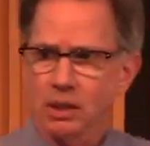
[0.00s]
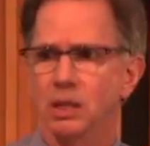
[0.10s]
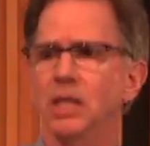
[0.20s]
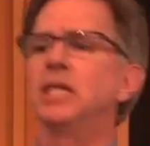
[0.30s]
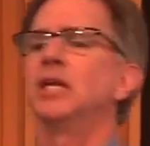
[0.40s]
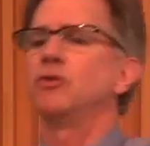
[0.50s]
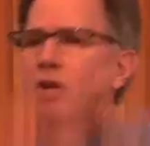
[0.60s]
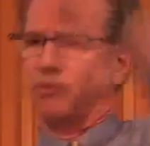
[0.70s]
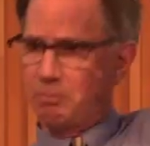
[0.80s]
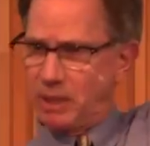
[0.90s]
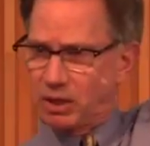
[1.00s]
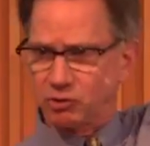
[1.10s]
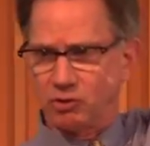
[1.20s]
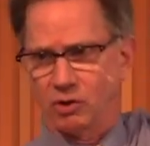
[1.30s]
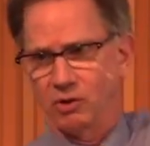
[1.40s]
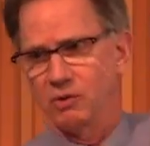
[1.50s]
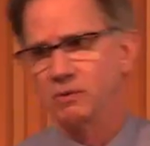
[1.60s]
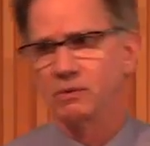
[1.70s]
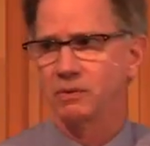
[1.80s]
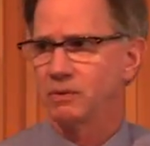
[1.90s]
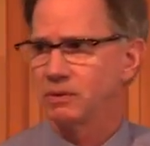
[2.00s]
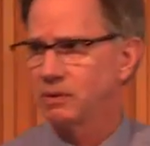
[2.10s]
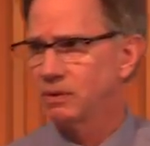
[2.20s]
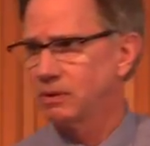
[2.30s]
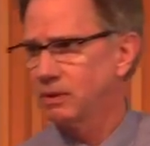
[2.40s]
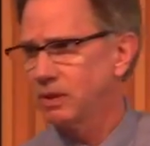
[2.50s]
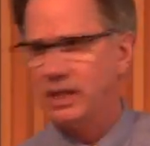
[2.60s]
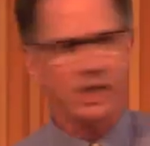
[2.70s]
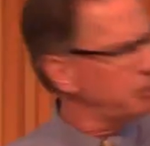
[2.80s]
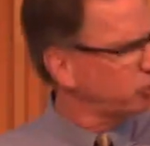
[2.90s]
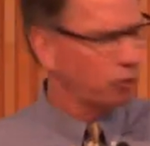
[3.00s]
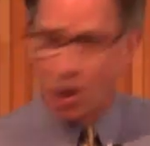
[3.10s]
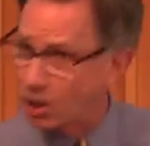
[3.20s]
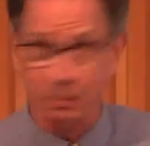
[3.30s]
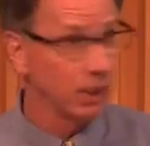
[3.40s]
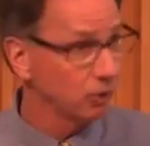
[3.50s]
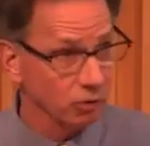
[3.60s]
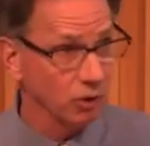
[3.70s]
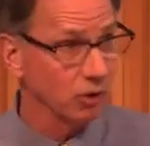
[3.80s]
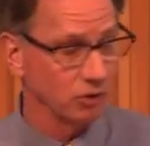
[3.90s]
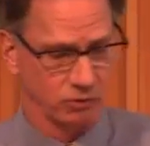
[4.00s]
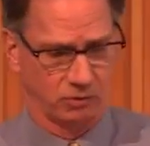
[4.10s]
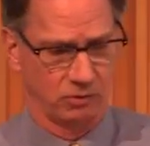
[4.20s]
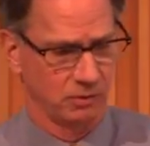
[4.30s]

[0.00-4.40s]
He then draws a bigger circle. He keeps drawing bigger circles.